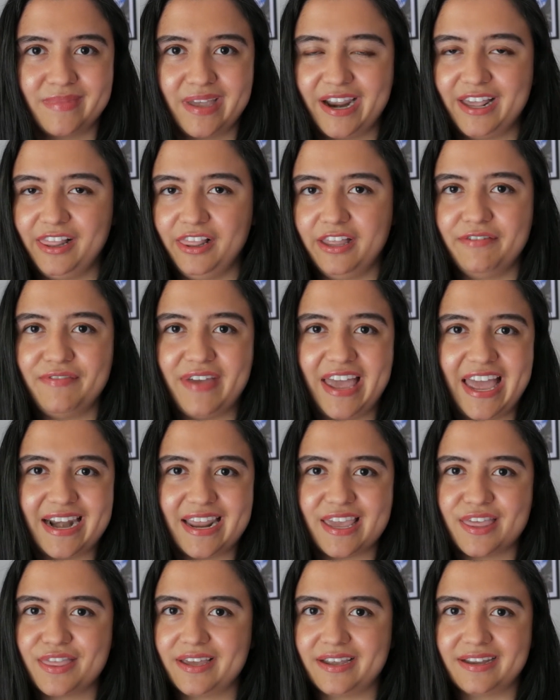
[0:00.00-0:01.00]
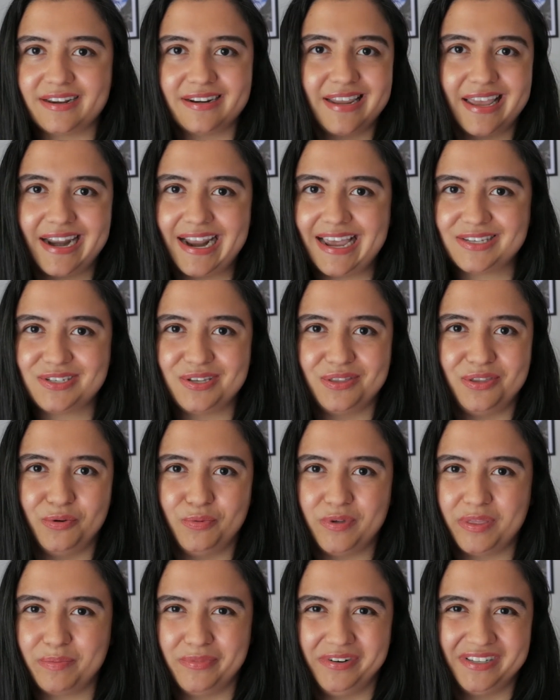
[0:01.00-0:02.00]
I love anything that has to do
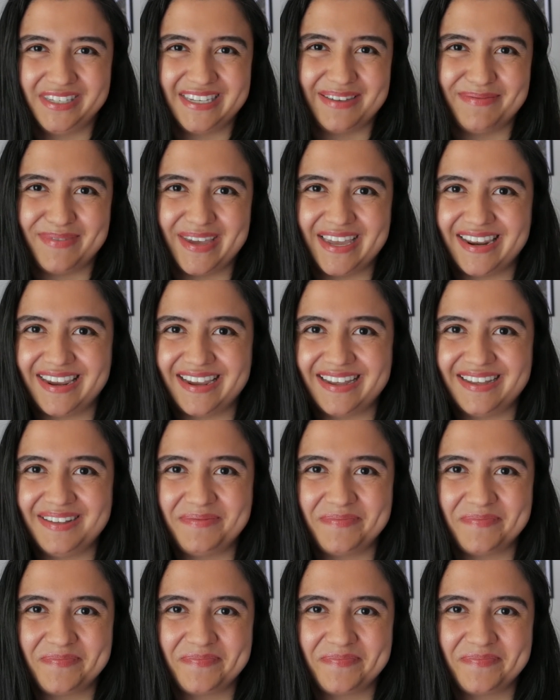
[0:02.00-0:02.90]
with multimedia.